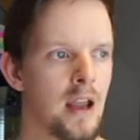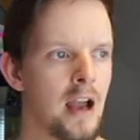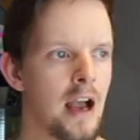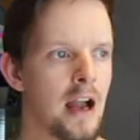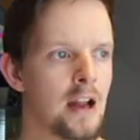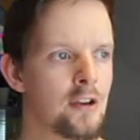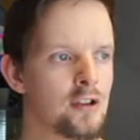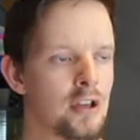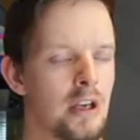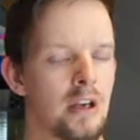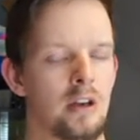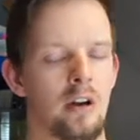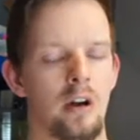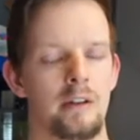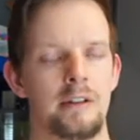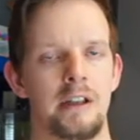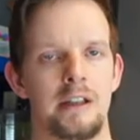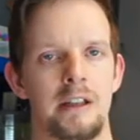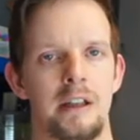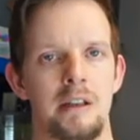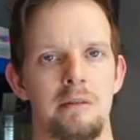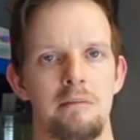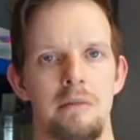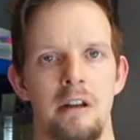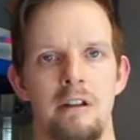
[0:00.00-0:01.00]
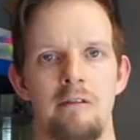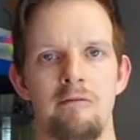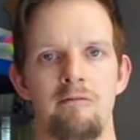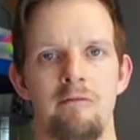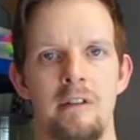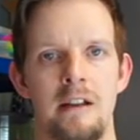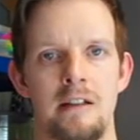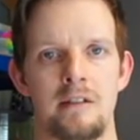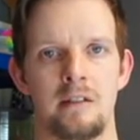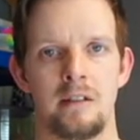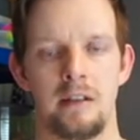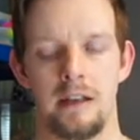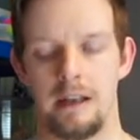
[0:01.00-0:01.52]
And she contacted me
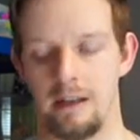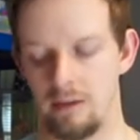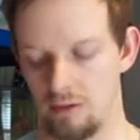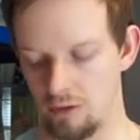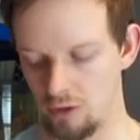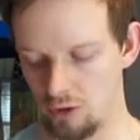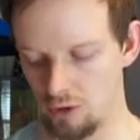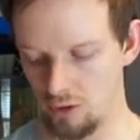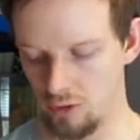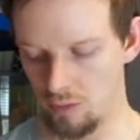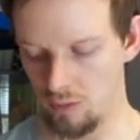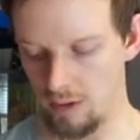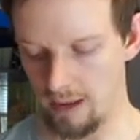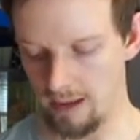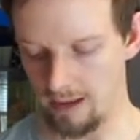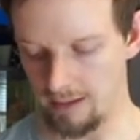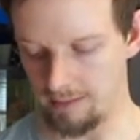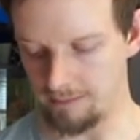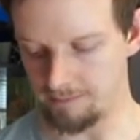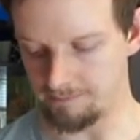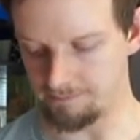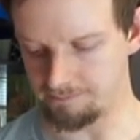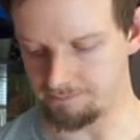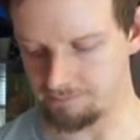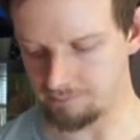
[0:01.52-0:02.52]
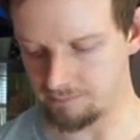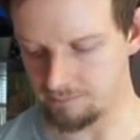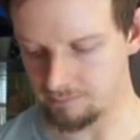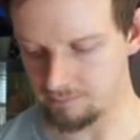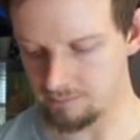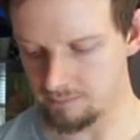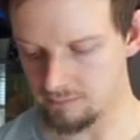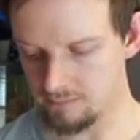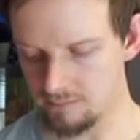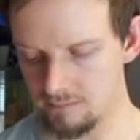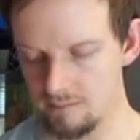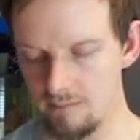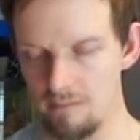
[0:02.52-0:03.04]
recently to
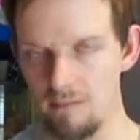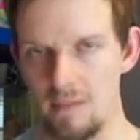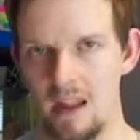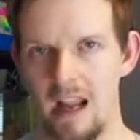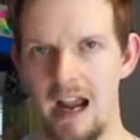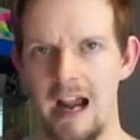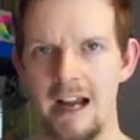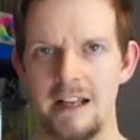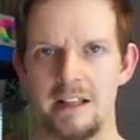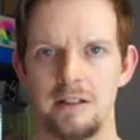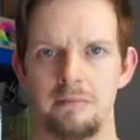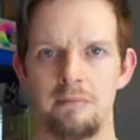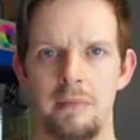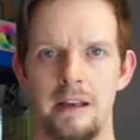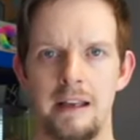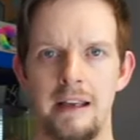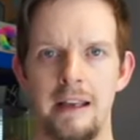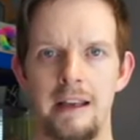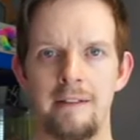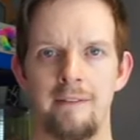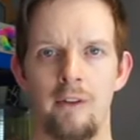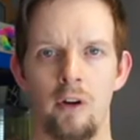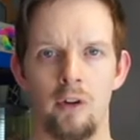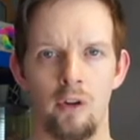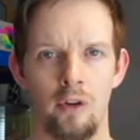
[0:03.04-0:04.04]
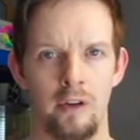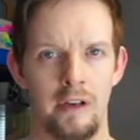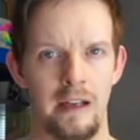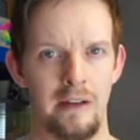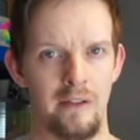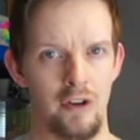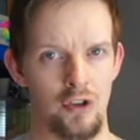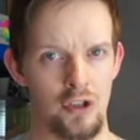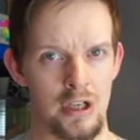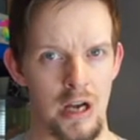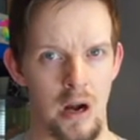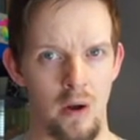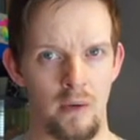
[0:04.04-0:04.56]
ask me if I could give
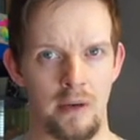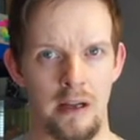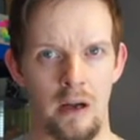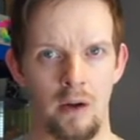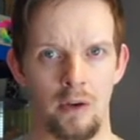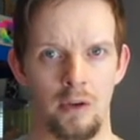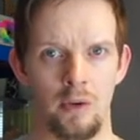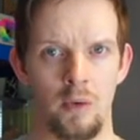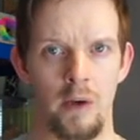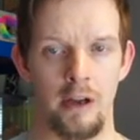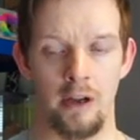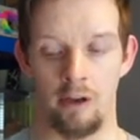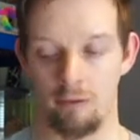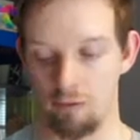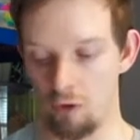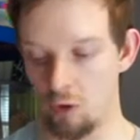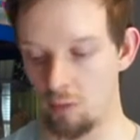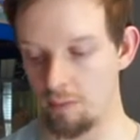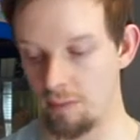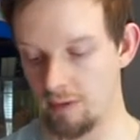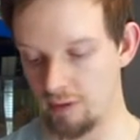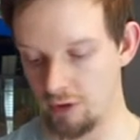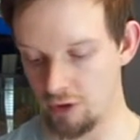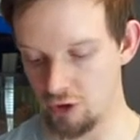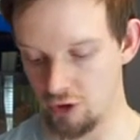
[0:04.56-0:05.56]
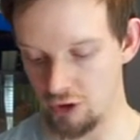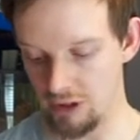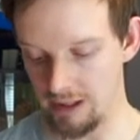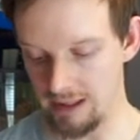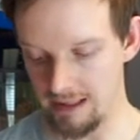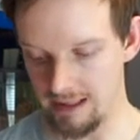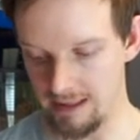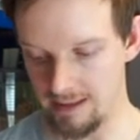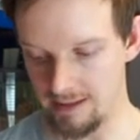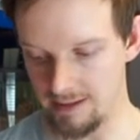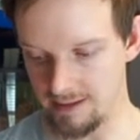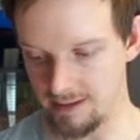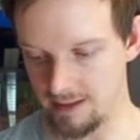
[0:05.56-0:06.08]
a shout out to a group that she
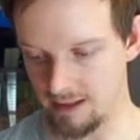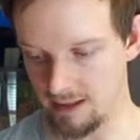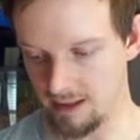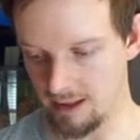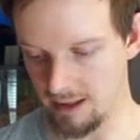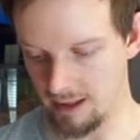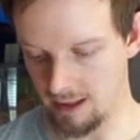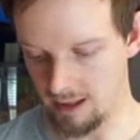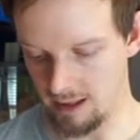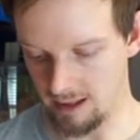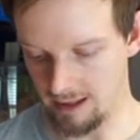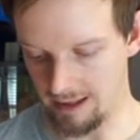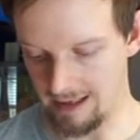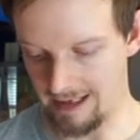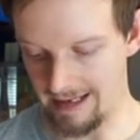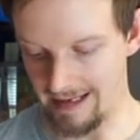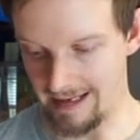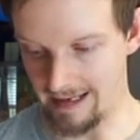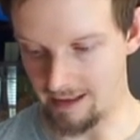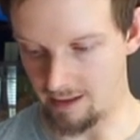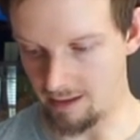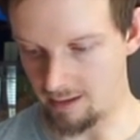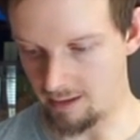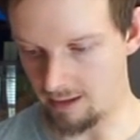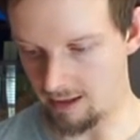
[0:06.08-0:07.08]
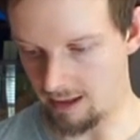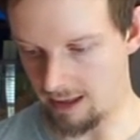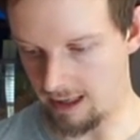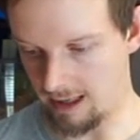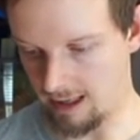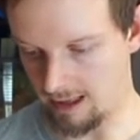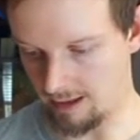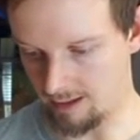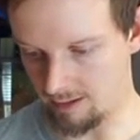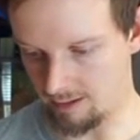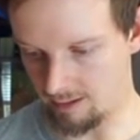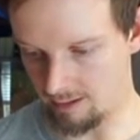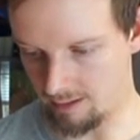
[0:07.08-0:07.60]
is in.
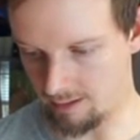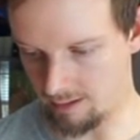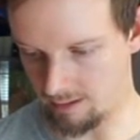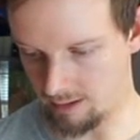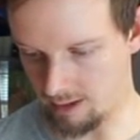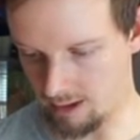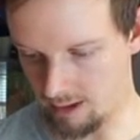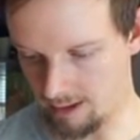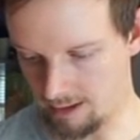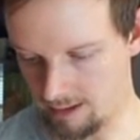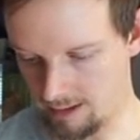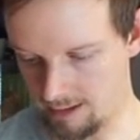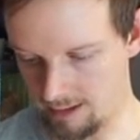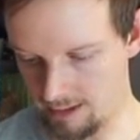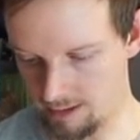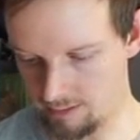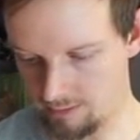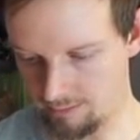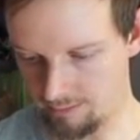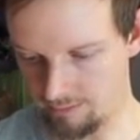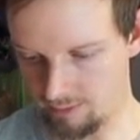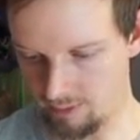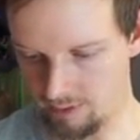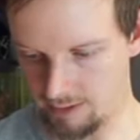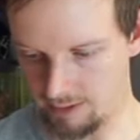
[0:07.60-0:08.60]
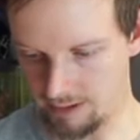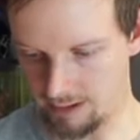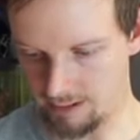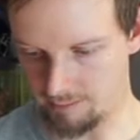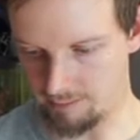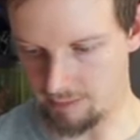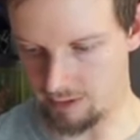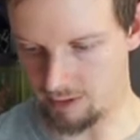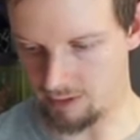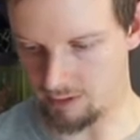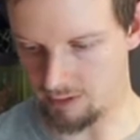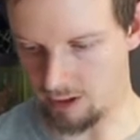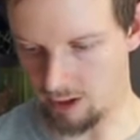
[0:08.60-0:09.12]
And I need to find it
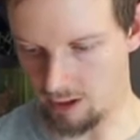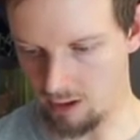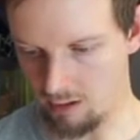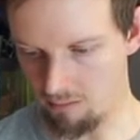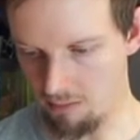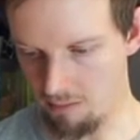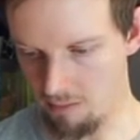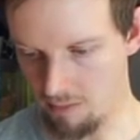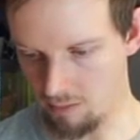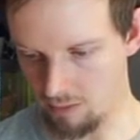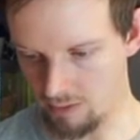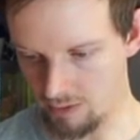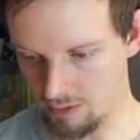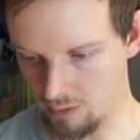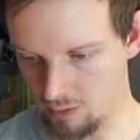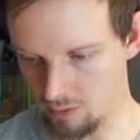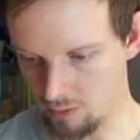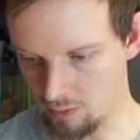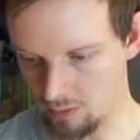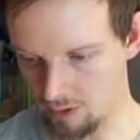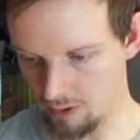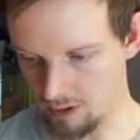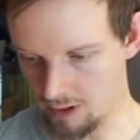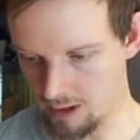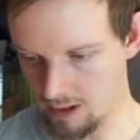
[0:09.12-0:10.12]
because I can't remember what it's called.